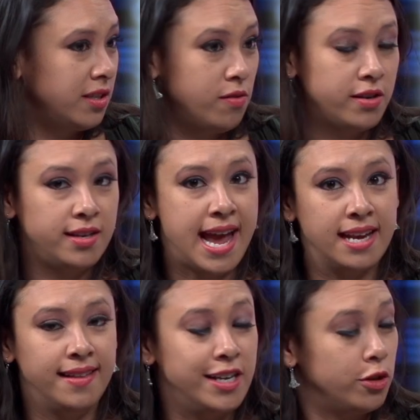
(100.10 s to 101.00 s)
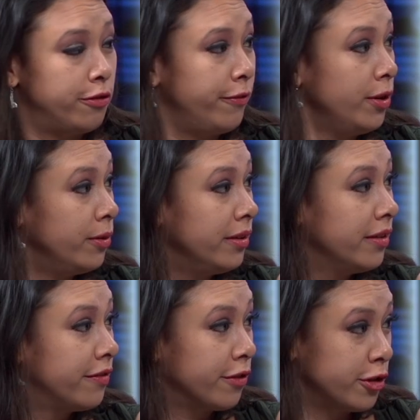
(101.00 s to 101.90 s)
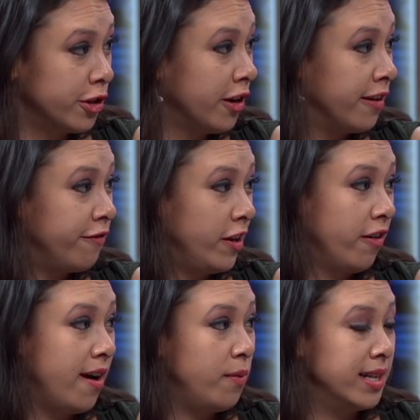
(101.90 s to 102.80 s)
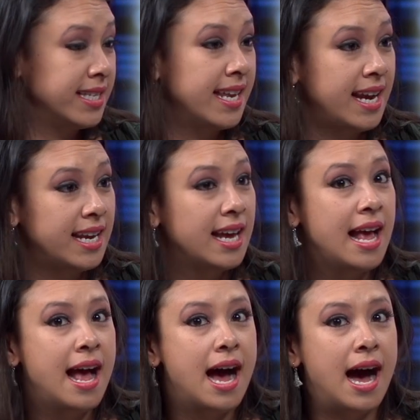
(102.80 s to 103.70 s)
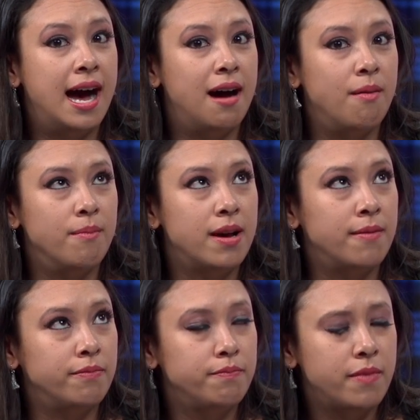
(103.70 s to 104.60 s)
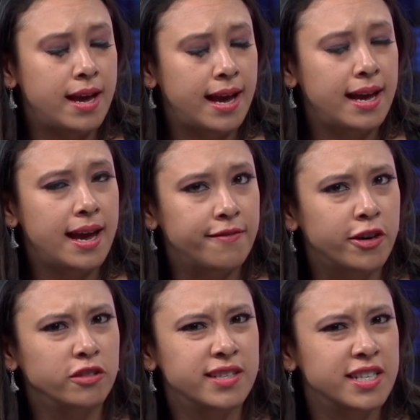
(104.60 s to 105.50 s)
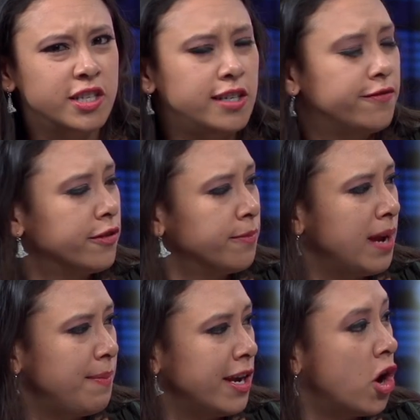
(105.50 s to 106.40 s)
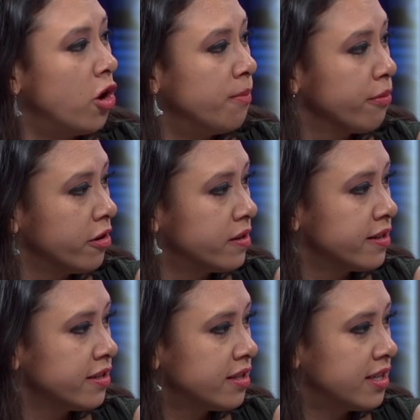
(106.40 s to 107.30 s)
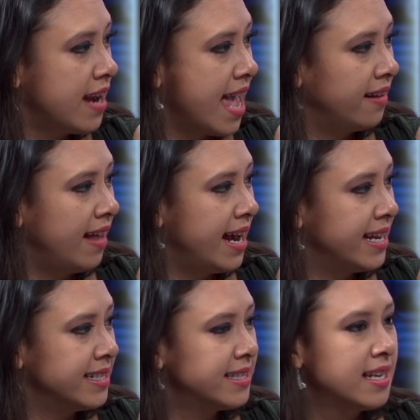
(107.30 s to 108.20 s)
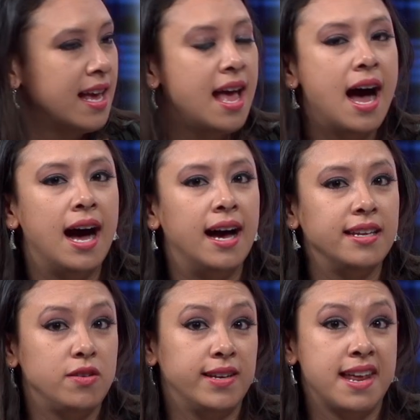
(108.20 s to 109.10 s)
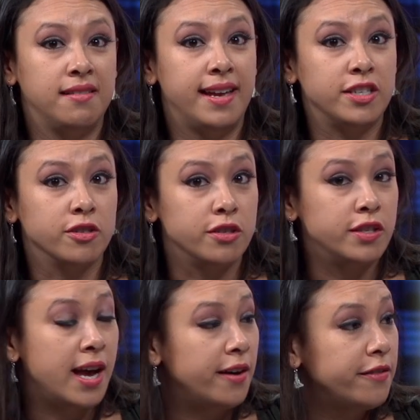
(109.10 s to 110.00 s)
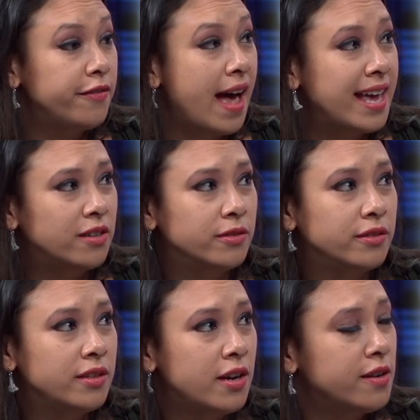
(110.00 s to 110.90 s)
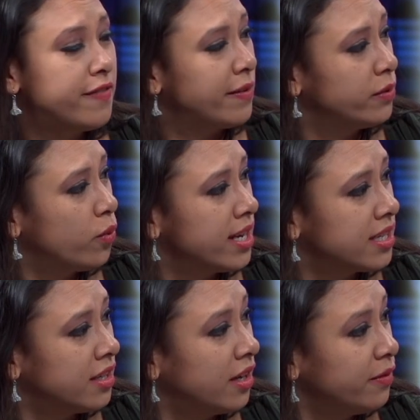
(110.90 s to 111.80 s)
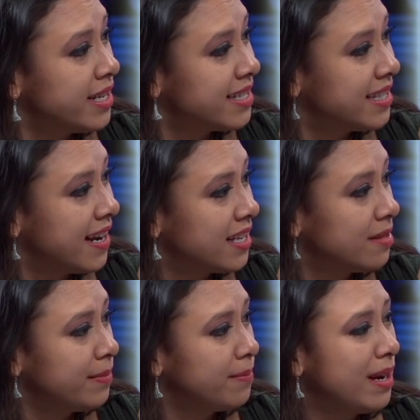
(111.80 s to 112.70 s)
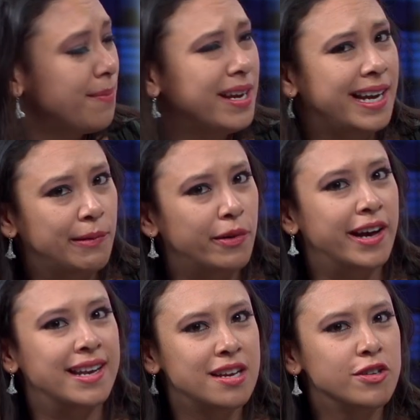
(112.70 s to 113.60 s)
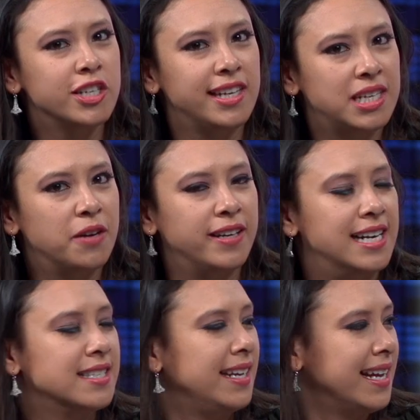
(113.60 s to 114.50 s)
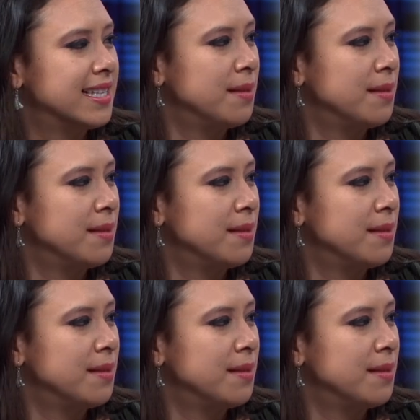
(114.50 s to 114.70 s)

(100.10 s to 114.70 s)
You could analyze your food for yeah. sure and figure out what's in it. Um, uh, I've heard this is good for maybe home brewers to analyze. Yeah. Uh, you can analyze yourself. I don't know if I would want to know these things, but mm. maybe I would. Usually, curiosity gets the